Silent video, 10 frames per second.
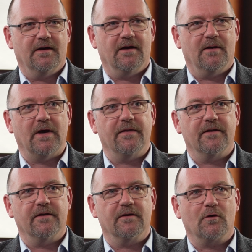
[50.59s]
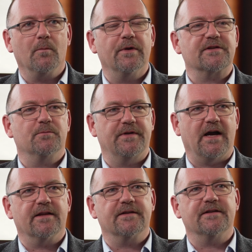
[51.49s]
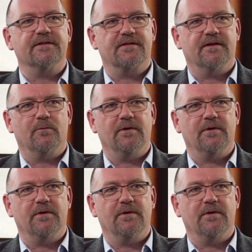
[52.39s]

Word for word: um, and the complex modalities that